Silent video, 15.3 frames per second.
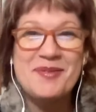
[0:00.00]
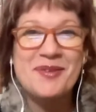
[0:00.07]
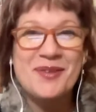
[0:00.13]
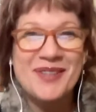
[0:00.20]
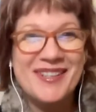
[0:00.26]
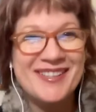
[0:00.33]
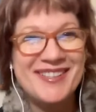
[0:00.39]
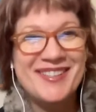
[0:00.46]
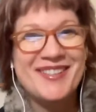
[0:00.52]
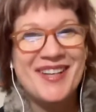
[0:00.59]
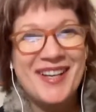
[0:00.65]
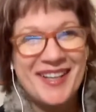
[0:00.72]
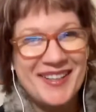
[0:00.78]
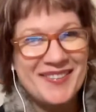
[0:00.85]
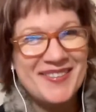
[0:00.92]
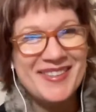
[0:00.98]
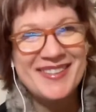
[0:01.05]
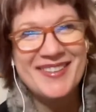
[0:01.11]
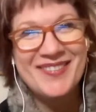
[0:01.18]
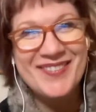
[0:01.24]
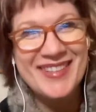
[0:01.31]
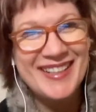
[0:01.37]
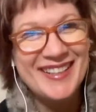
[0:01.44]
before this talking with
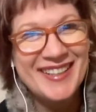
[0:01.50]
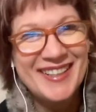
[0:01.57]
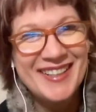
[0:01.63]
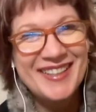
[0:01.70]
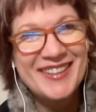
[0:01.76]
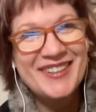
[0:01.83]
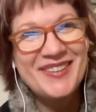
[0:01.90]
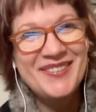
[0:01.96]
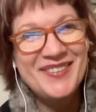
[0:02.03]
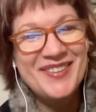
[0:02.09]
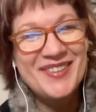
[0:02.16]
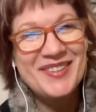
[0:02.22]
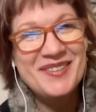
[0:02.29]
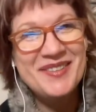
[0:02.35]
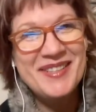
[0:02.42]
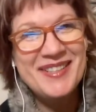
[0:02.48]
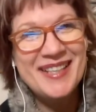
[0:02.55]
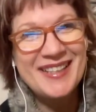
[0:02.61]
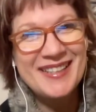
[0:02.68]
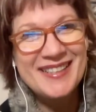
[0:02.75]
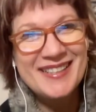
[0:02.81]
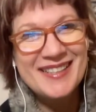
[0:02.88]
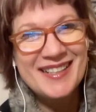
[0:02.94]
somebody who had
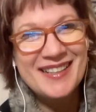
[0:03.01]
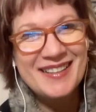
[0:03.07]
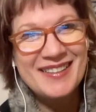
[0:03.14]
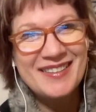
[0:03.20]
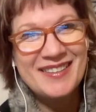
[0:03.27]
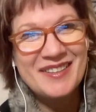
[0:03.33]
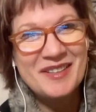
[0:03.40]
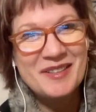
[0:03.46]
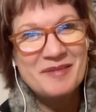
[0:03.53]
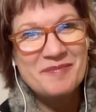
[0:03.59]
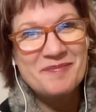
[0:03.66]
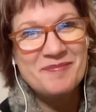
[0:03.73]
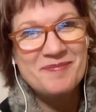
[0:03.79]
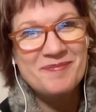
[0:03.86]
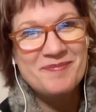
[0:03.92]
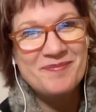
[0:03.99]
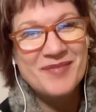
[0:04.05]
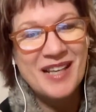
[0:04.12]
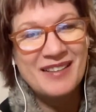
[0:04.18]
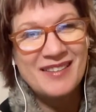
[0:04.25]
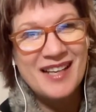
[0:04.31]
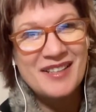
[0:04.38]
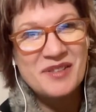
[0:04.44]
done this
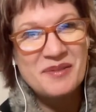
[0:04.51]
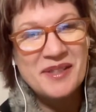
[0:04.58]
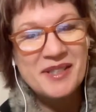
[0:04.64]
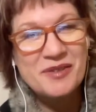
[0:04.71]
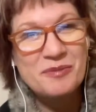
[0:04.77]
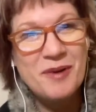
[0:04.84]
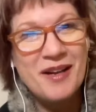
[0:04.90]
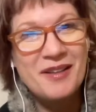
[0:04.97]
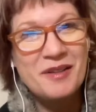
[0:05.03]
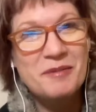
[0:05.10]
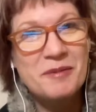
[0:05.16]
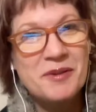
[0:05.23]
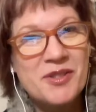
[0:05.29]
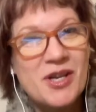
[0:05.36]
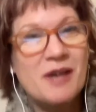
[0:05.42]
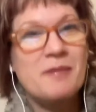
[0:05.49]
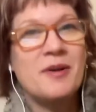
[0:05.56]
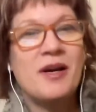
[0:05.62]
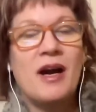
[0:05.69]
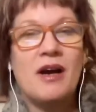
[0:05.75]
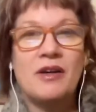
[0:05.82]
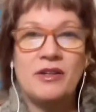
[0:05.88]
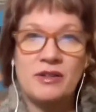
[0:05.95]
last week as well, and we were talking
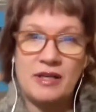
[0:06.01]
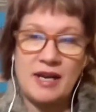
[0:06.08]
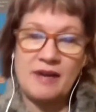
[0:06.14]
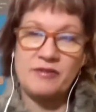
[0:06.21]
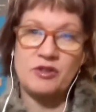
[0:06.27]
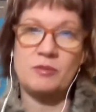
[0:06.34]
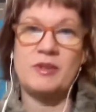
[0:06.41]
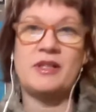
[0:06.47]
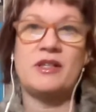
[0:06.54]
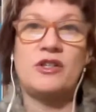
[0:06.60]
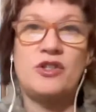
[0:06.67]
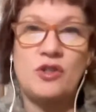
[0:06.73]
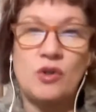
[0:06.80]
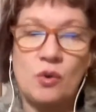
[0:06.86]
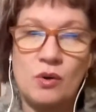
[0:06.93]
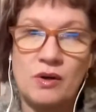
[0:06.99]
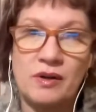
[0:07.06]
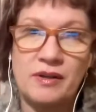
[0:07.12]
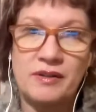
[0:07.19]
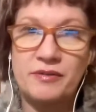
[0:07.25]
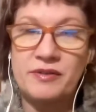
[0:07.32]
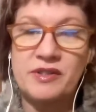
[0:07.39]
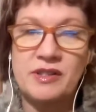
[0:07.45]
about how you could have someone at the door
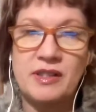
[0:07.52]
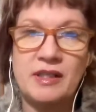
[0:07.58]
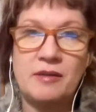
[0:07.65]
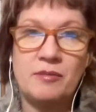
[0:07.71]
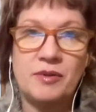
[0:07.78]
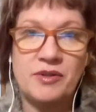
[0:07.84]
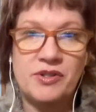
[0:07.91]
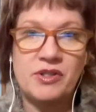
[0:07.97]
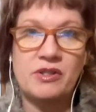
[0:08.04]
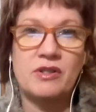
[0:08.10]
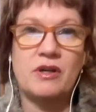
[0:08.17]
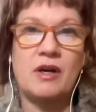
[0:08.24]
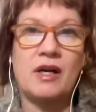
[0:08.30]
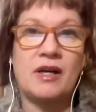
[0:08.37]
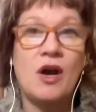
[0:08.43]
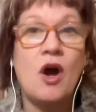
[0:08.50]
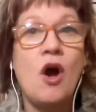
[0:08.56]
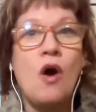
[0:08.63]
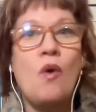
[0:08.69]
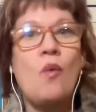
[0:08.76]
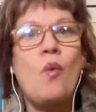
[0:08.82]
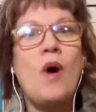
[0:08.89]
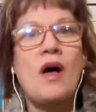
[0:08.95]
if it's an in-person talk,
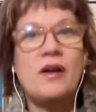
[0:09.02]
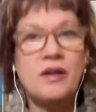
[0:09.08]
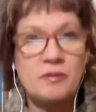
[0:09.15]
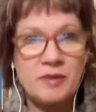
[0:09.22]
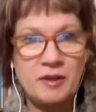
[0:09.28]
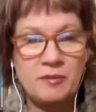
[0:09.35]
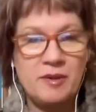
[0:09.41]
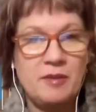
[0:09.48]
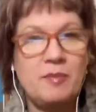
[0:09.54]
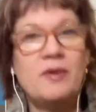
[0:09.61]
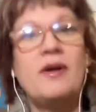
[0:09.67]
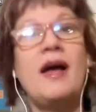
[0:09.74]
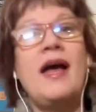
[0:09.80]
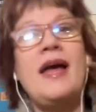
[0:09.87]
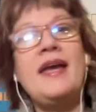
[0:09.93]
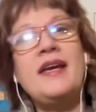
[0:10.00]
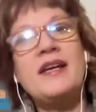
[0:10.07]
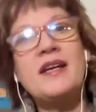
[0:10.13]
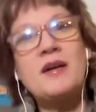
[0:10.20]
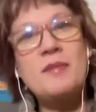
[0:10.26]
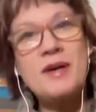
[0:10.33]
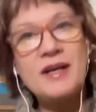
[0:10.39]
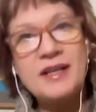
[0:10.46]
welcoming people. Hey,
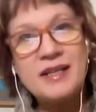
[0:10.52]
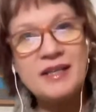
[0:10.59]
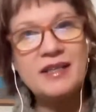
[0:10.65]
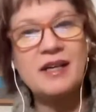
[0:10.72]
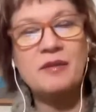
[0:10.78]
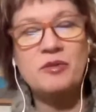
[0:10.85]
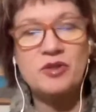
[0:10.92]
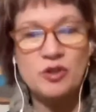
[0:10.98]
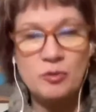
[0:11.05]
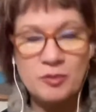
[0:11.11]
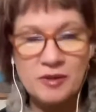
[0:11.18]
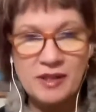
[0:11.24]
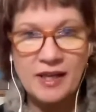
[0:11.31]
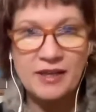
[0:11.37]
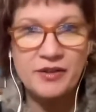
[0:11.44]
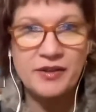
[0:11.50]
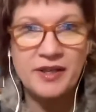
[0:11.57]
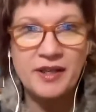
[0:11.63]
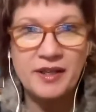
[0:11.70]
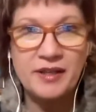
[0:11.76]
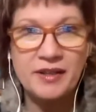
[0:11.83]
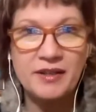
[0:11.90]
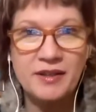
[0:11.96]
come on in. I'm super glad you're
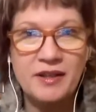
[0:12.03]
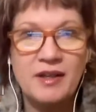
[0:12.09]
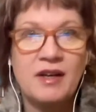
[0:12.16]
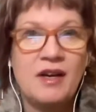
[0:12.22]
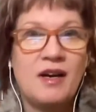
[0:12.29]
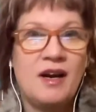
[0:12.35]
here.